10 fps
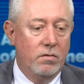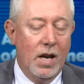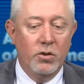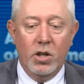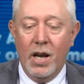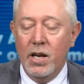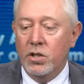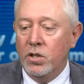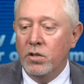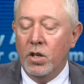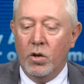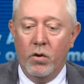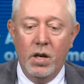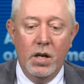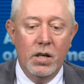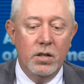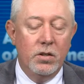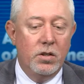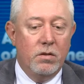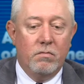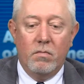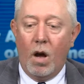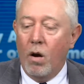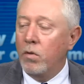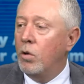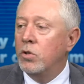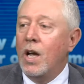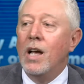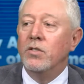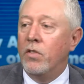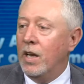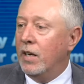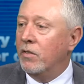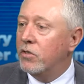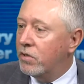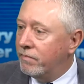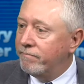education, degrees, all those kinds of things.